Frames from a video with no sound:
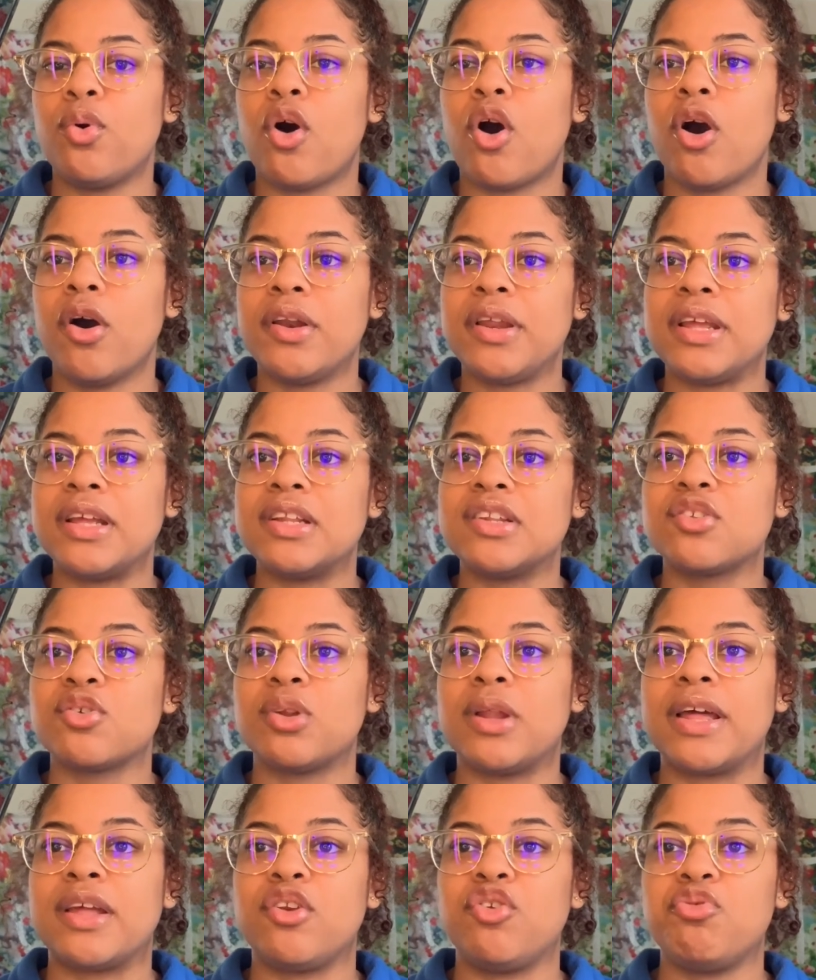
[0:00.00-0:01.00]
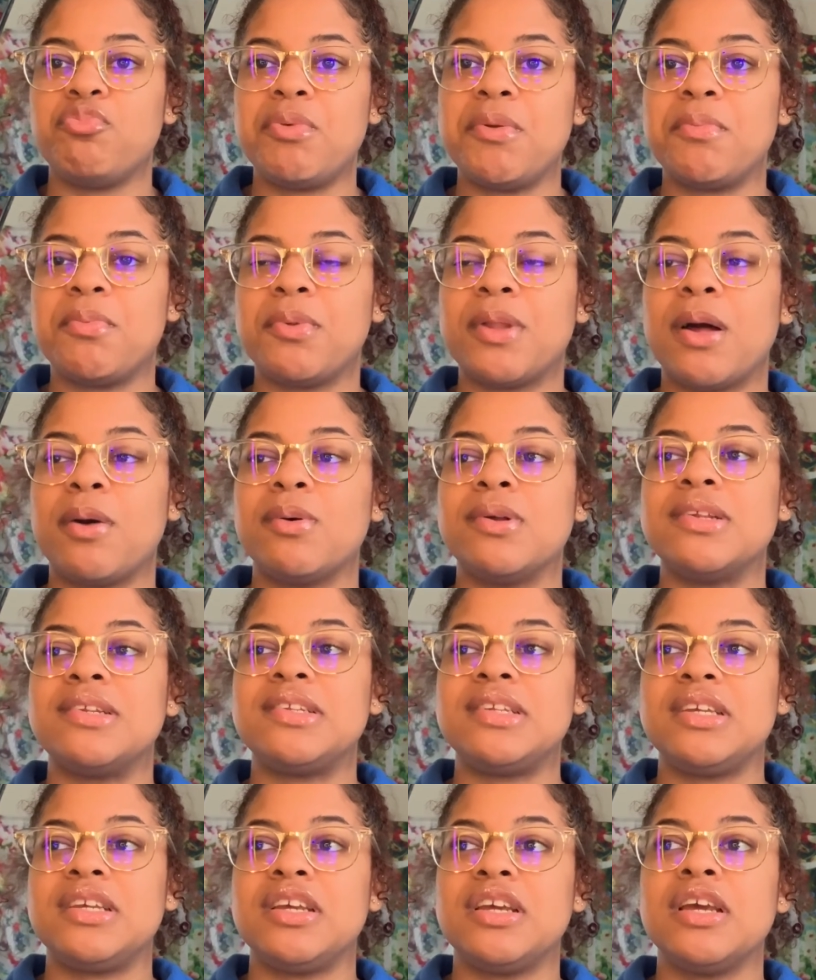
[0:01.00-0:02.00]
audience, or like new people that will
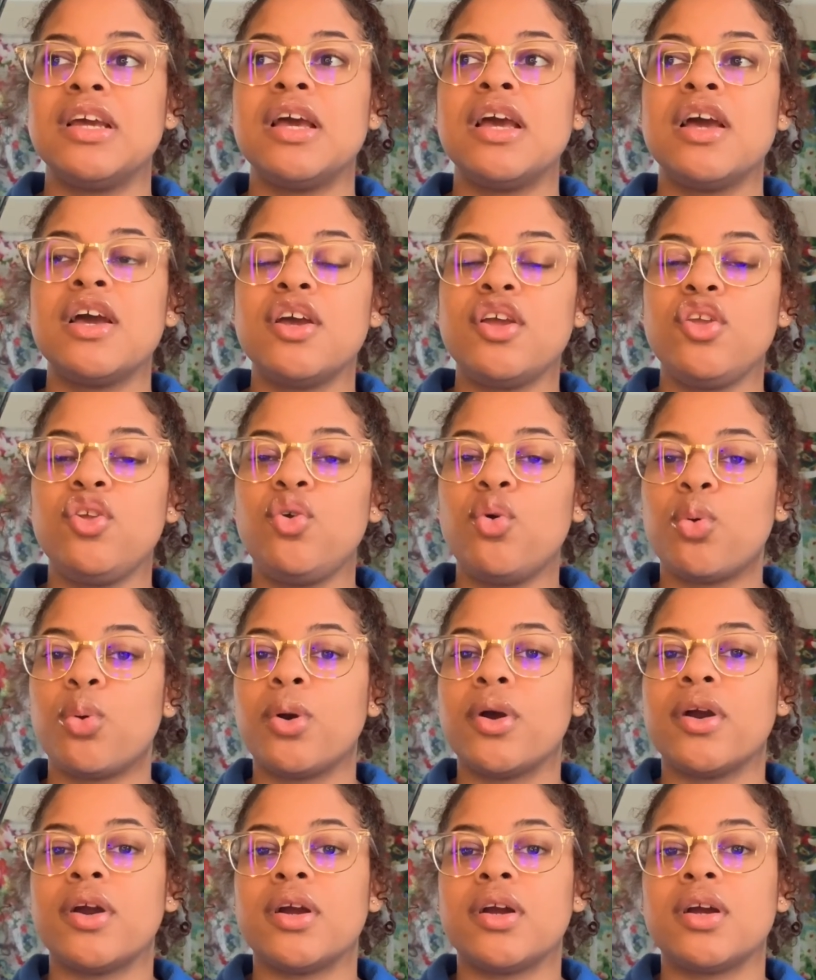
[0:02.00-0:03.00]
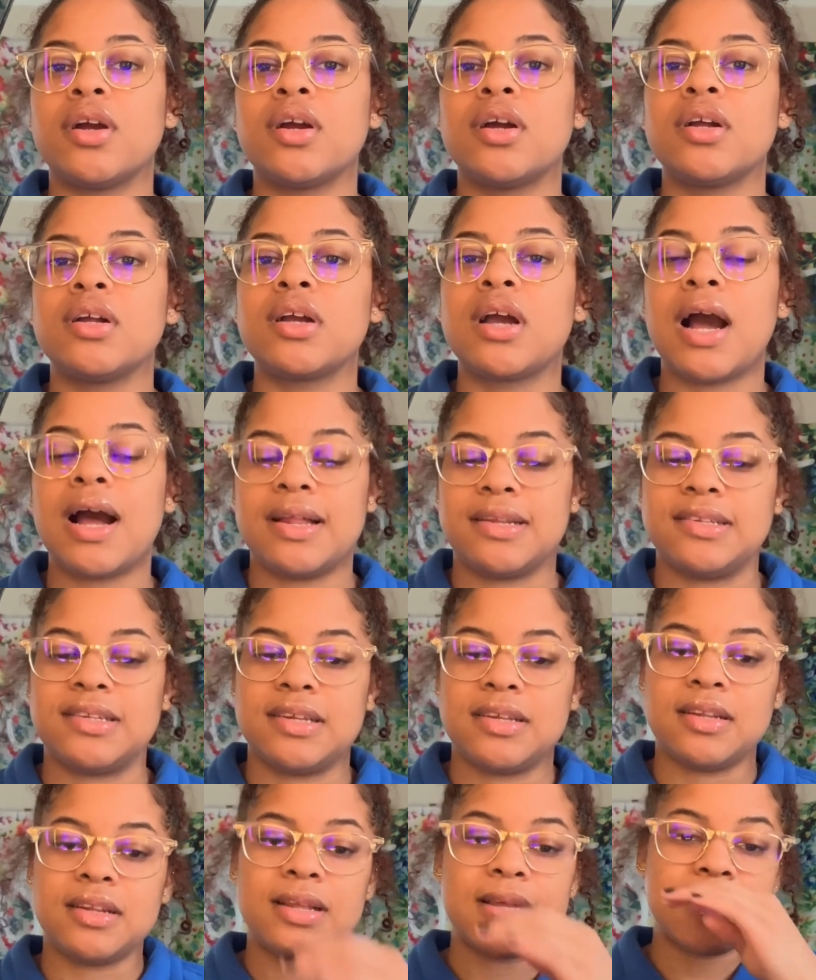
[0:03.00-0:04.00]
see your
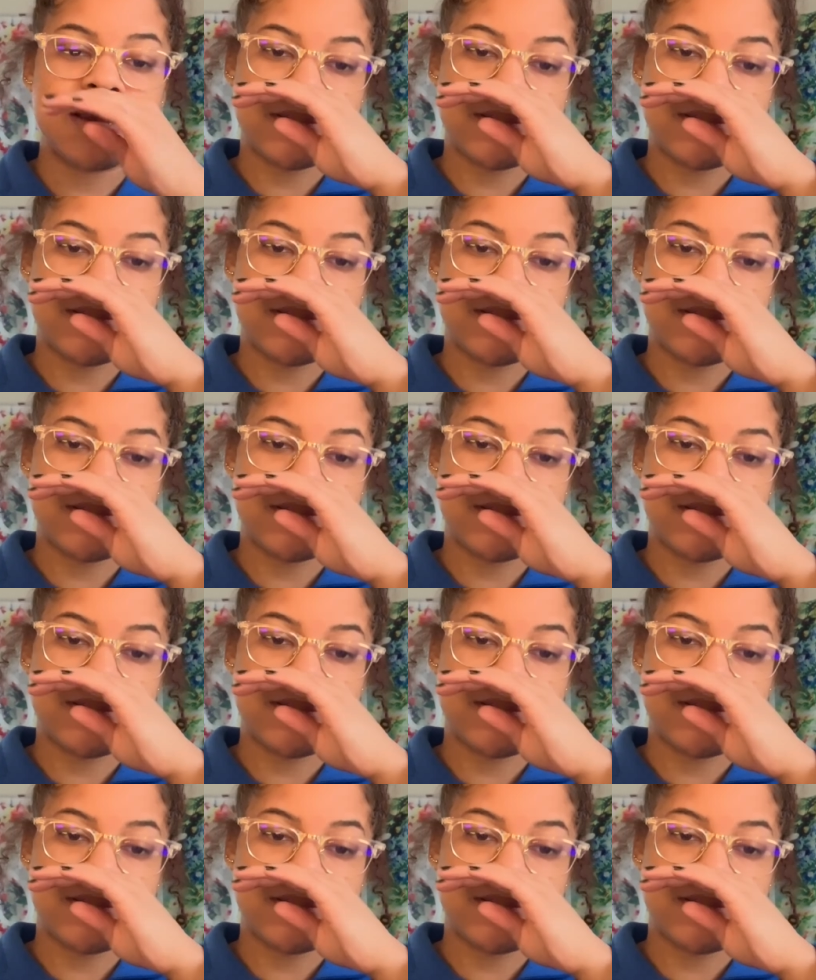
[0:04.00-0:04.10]
content.